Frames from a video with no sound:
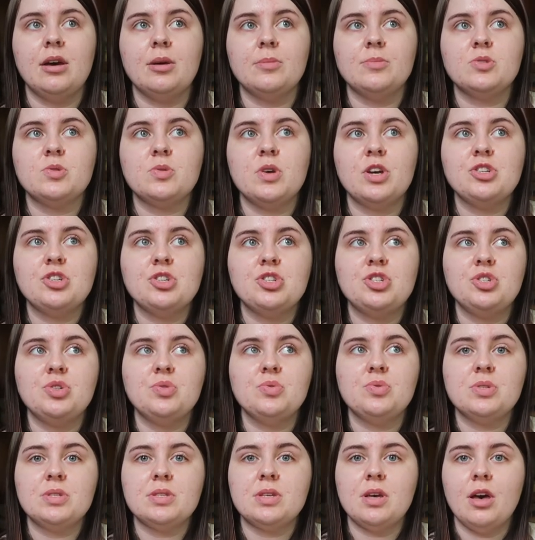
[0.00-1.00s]
So I just
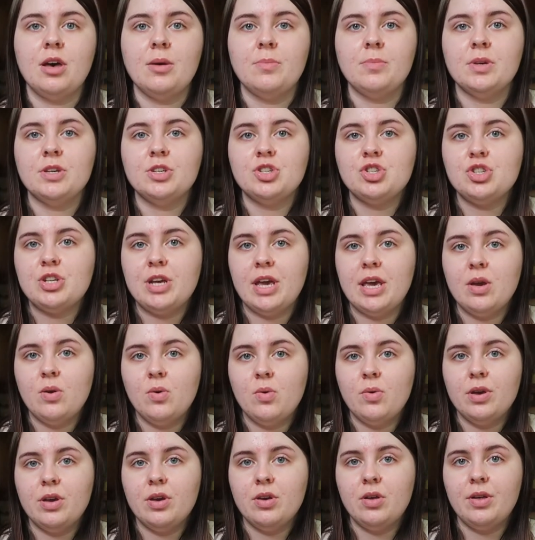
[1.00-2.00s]
used some shea
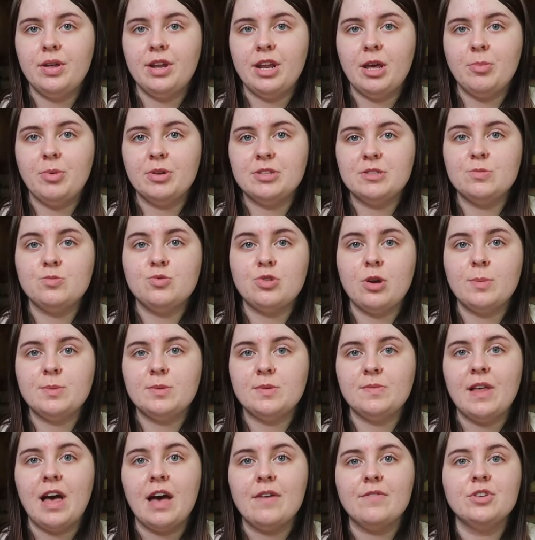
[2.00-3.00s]
oil and I put some drops
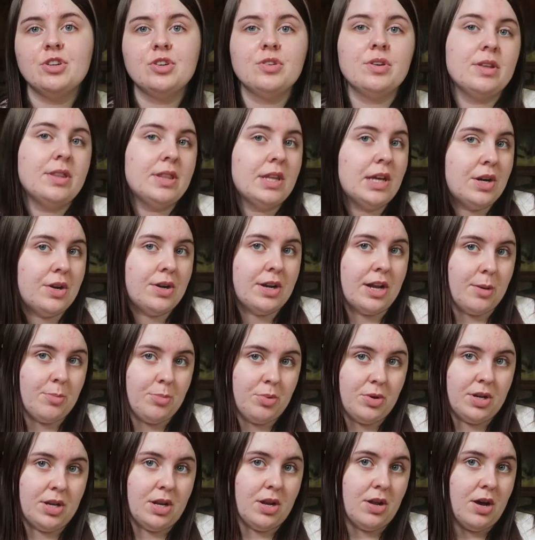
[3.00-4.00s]
of lavender in there and I
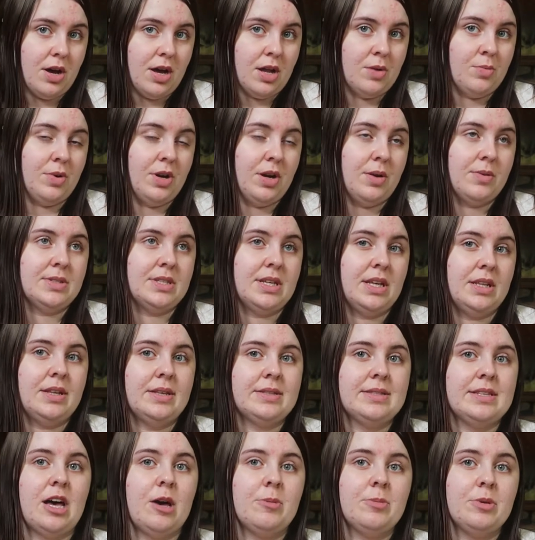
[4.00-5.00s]
put it on where I was getting the
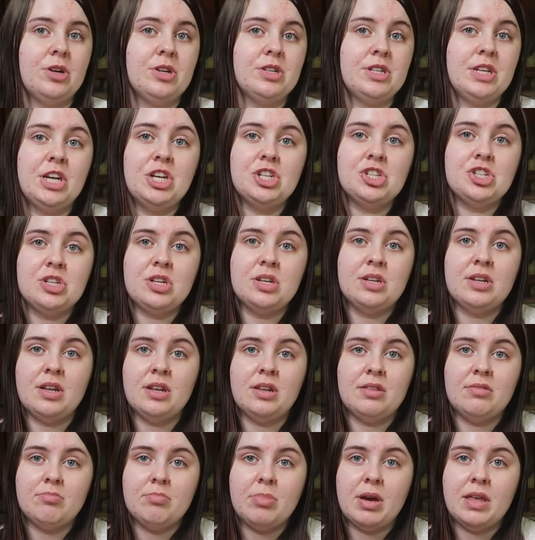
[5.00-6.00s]
scalp irritation,
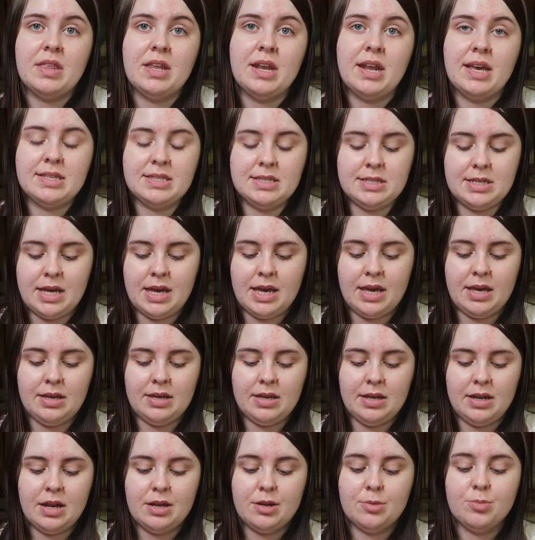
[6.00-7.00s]
and by the next day
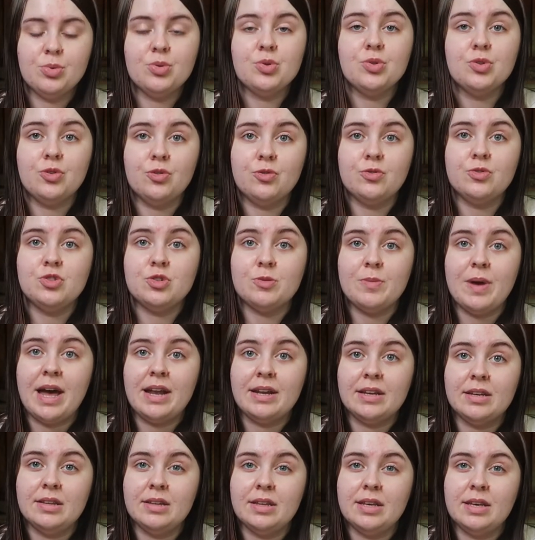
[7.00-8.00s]
it had improved
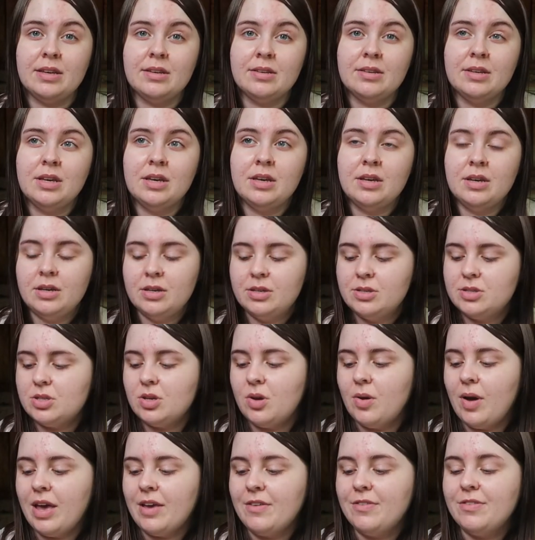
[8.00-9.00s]
dramatically.
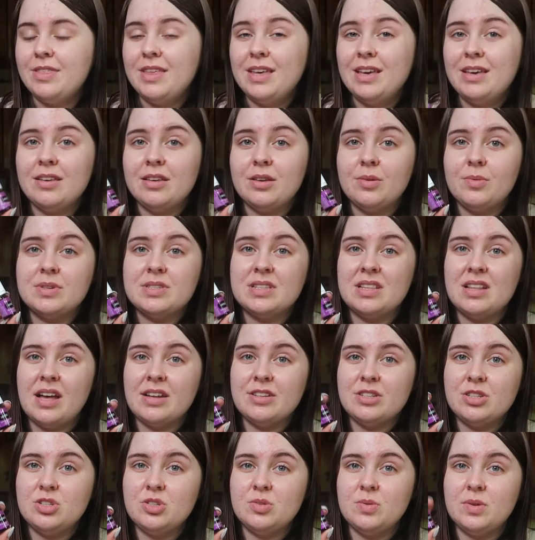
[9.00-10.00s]
So I think it was a
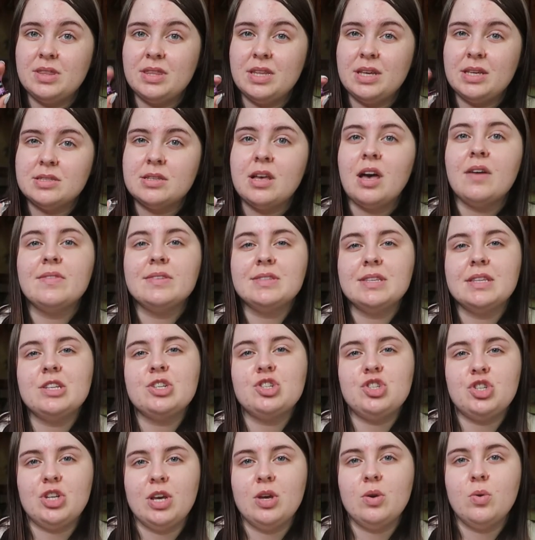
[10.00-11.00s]
lot to do with this. Obviously the
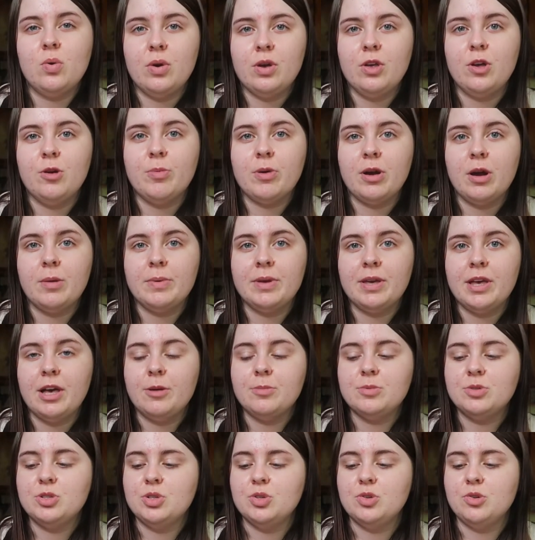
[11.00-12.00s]
shea oil probably
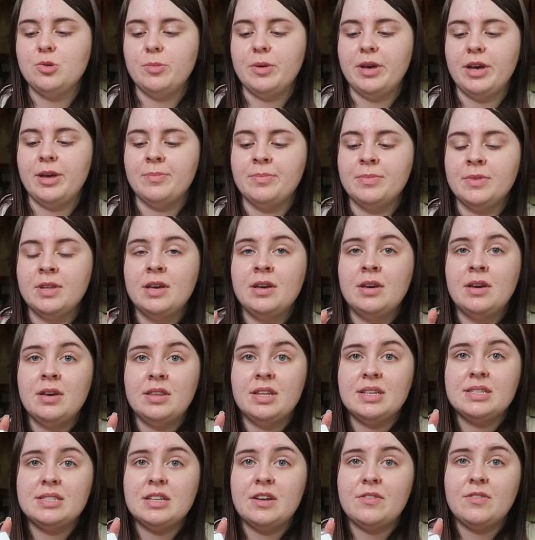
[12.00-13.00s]
helped too, but
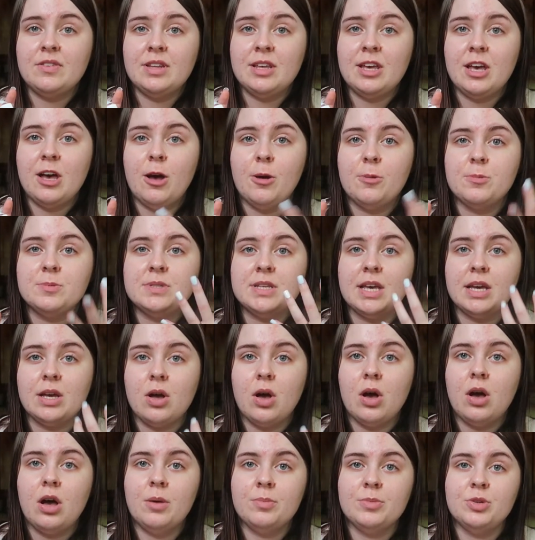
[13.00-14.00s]
this definitely helps like
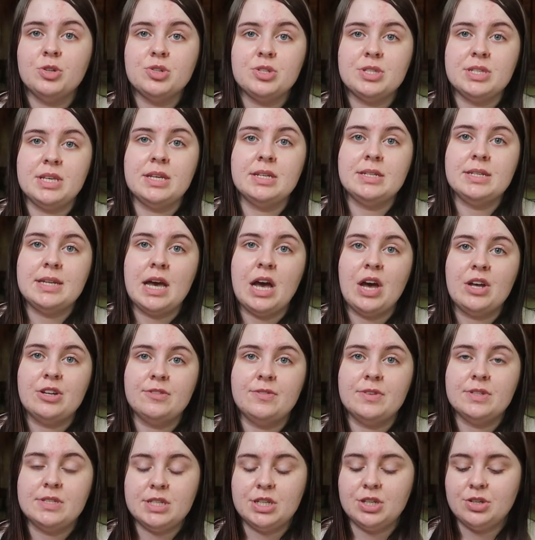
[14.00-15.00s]
calm your skin down
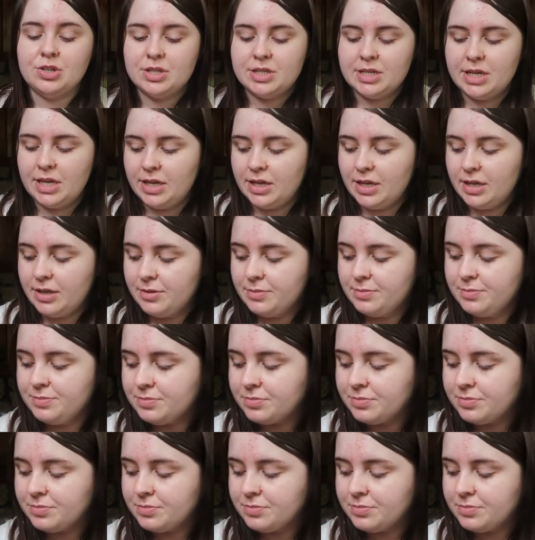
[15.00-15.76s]
if it's irritated.